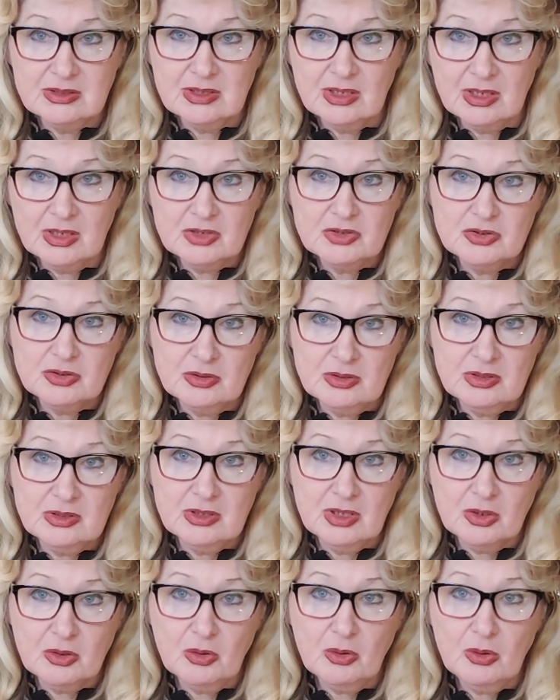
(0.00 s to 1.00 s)
actually
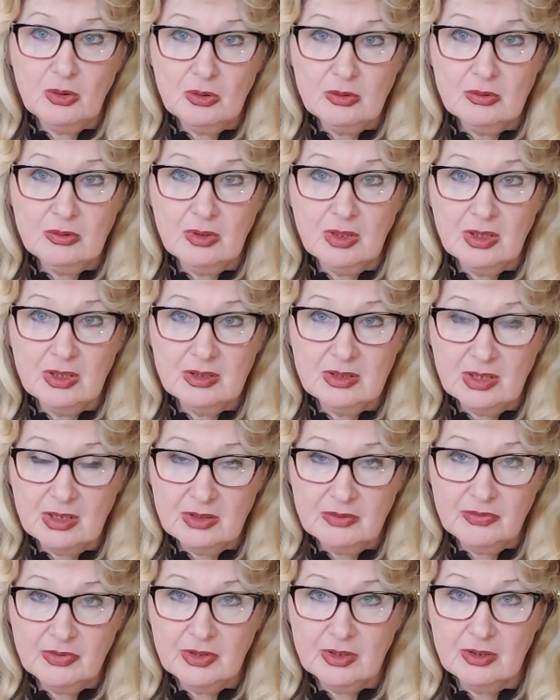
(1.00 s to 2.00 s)
the goal. And
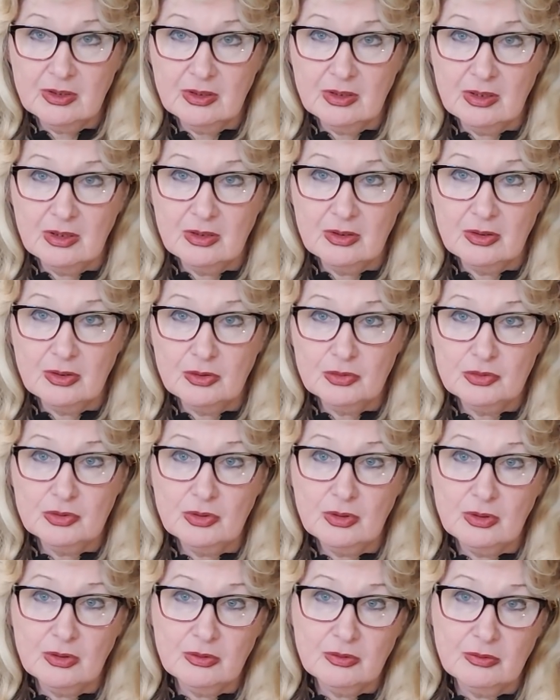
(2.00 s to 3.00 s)
I think
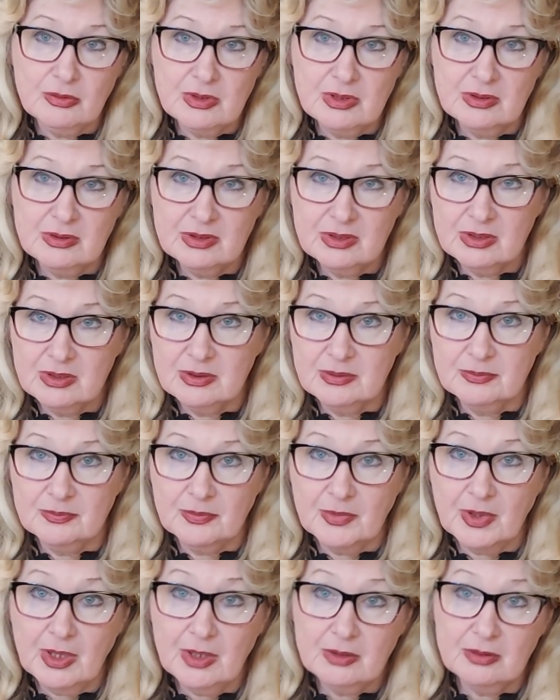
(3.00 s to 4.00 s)
O'Toole went
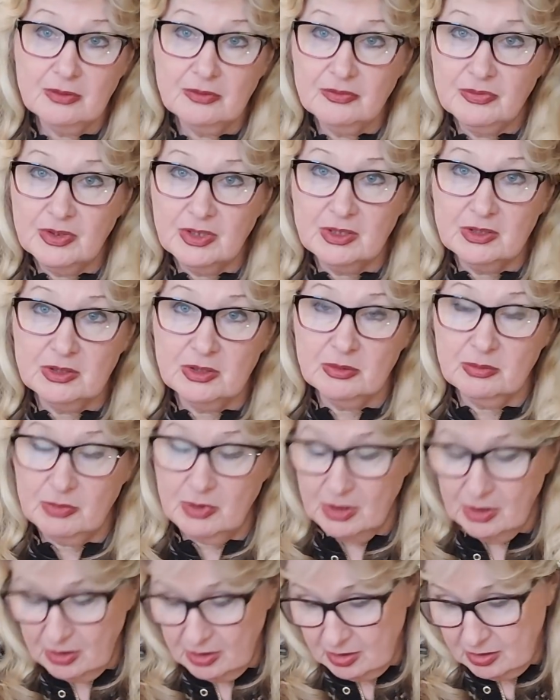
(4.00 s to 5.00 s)
kind of victim,
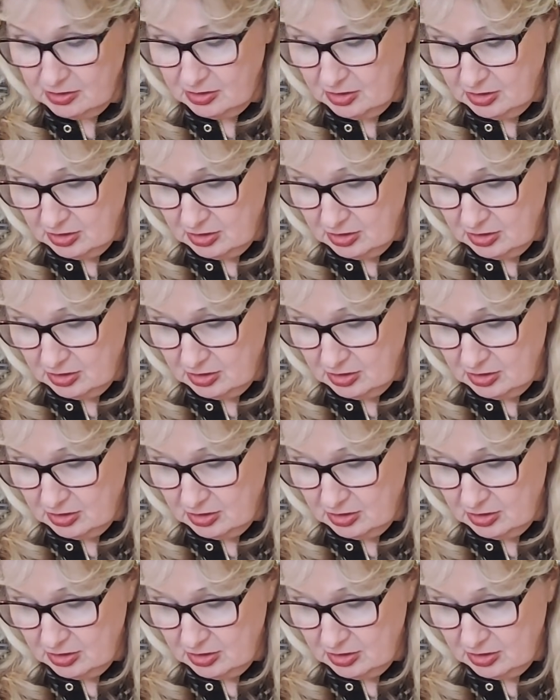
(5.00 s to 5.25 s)
and